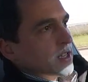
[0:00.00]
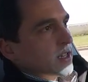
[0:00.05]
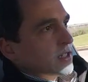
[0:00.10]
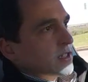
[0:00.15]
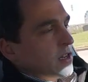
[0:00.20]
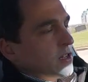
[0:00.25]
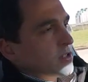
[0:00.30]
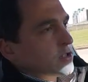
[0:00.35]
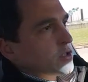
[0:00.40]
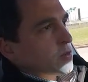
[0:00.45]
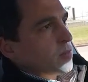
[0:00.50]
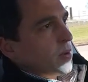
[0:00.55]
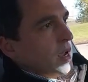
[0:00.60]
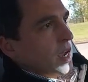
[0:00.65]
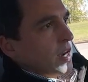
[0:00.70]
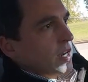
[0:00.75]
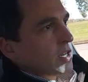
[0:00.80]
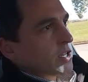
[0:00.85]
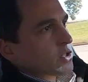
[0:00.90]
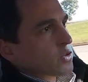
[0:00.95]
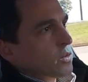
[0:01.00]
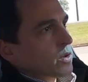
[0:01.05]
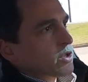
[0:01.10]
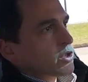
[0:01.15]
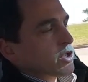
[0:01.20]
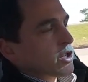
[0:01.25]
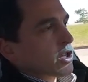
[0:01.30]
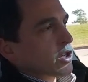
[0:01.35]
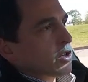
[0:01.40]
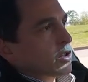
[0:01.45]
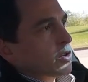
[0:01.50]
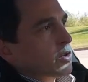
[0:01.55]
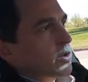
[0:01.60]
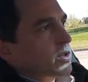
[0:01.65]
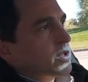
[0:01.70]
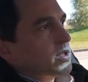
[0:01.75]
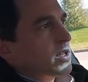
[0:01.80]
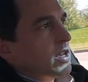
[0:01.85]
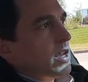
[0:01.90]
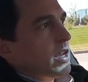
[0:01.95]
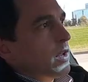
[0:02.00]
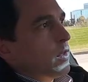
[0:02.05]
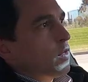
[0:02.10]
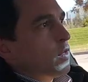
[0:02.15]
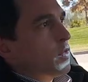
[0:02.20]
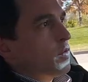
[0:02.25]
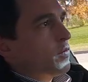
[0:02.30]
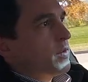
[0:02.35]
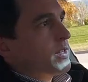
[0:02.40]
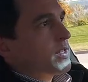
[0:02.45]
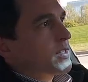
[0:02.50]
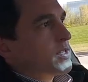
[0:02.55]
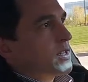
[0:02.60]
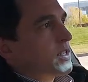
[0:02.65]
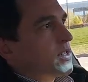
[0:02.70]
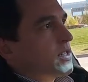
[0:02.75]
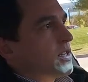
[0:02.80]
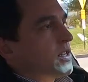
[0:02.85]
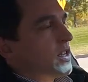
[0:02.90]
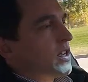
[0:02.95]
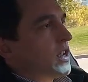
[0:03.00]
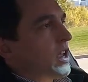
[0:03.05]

technology package which includes a 360